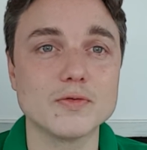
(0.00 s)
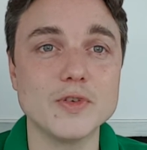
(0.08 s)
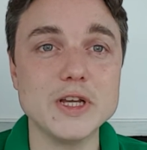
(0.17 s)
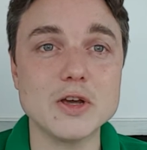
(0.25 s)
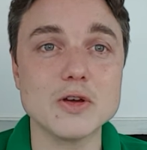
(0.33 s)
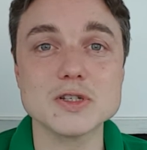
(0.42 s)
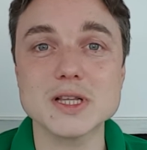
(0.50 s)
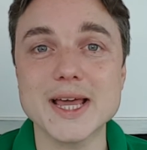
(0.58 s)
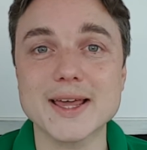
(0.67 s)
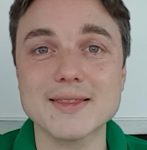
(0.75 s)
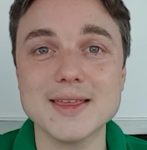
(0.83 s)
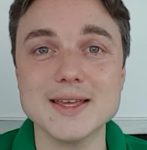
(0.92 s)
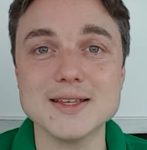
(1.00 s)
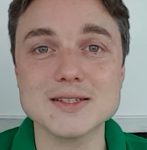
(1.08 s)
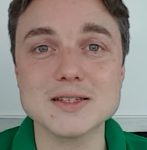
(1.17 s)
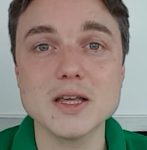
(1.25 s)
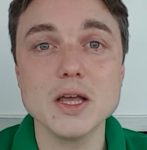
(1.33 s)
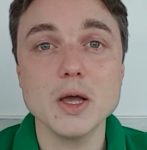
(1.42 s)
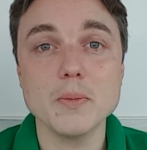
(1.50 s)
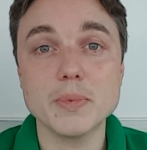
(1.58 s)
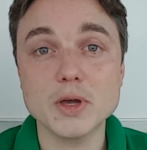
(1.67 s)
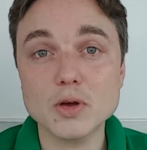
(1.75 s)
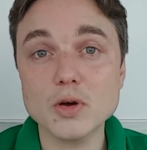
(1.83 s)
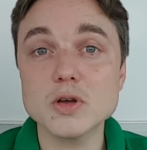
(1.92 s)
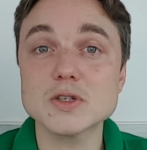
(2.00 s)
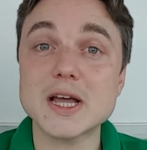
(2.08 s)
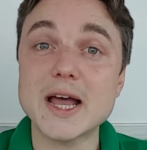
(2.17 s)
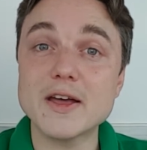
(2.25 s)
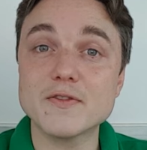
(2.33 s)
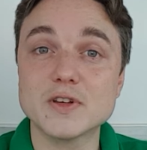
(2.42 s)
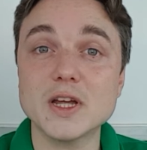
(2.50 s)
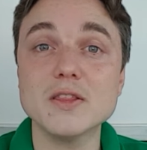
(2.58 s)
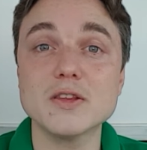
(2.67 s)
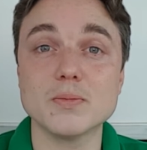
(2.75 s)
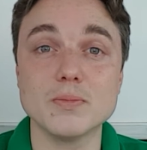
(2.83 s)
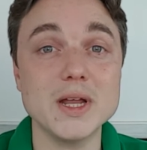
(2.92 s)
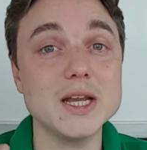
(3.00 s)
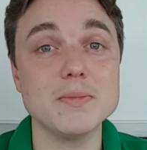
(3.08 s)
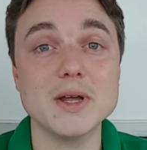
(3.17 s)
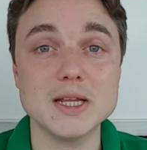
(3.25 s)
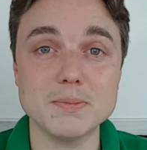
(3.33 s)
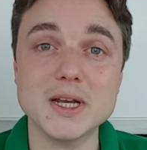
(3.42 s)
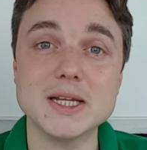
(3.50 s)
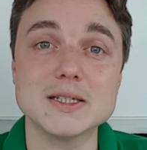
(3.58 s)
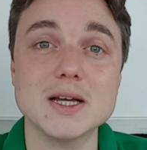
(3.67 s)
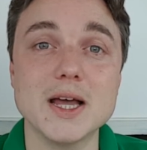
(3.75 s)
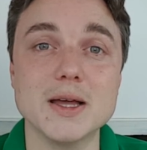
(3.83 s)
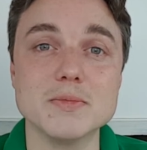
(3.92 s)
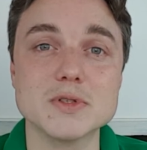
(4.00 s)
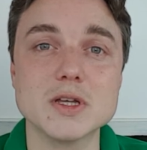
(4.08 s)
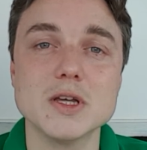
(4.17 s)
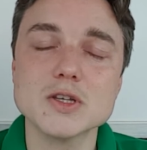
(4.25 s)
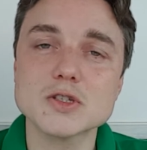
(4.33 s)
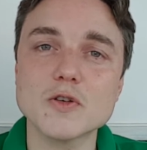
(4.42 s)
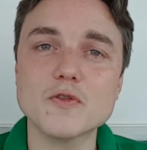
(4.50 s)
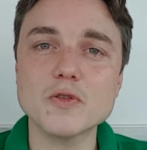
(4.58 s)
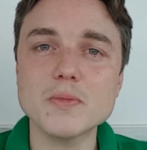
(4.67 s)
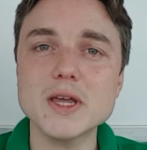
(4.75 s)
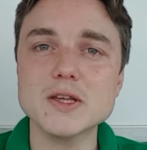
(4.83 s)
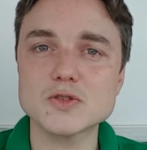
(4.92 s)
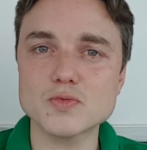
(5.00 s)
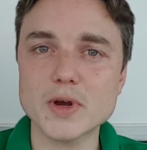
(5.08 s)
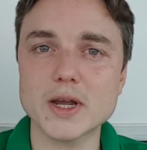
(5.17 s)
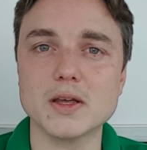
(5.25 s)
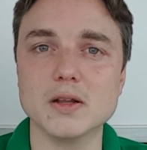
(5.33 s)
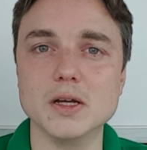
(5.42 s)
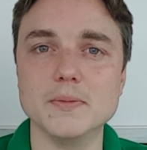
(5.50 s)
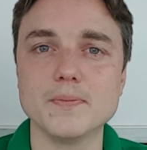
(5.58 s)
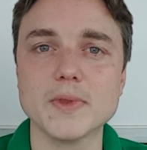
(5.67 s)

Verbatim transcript: videos like these because I have done them many, many, many times. So for me, it's regular.